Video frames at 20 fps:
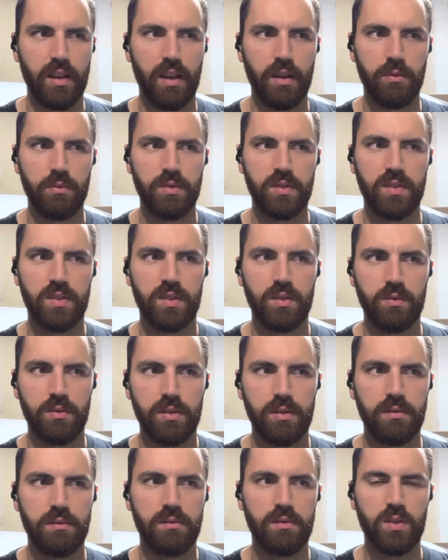I was
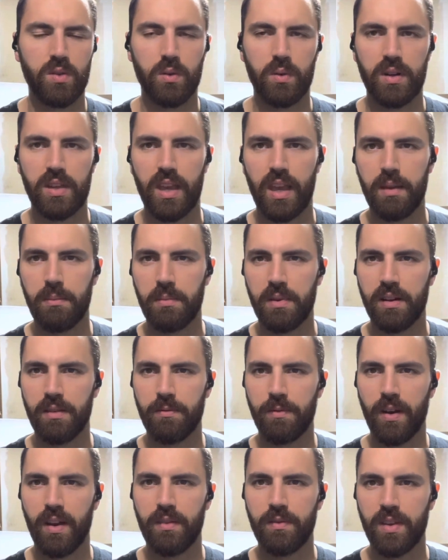doing 28 minute
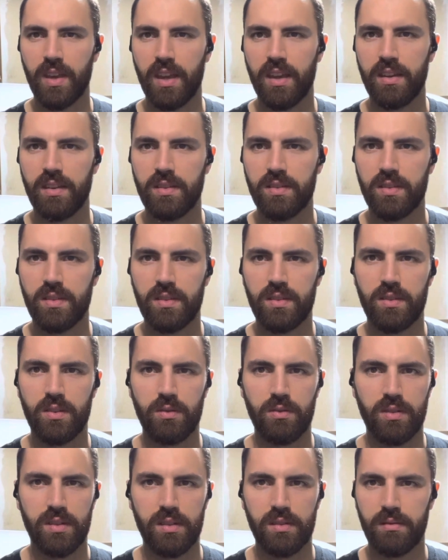5Ks due
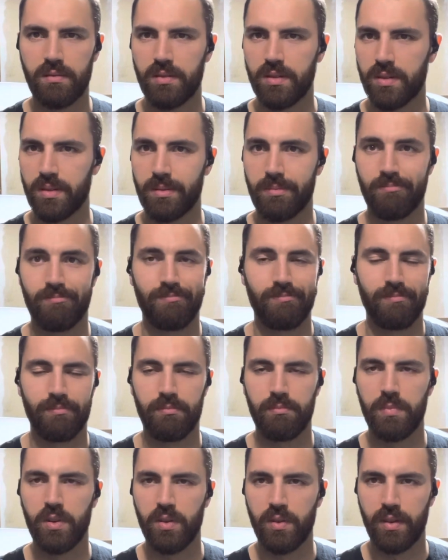to just
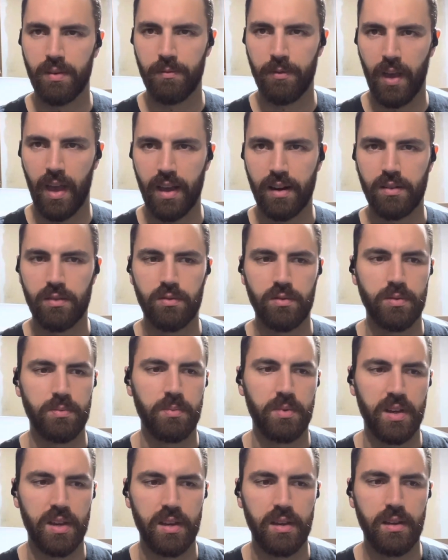million factors,
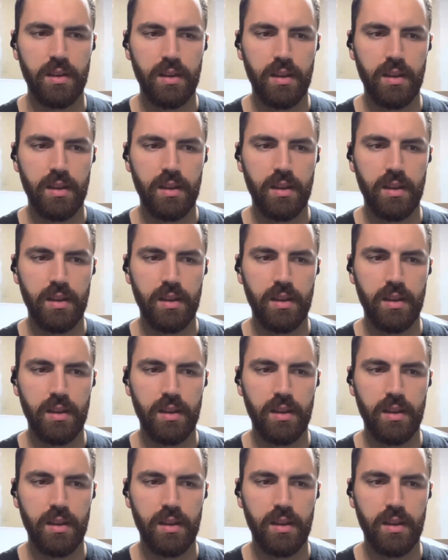but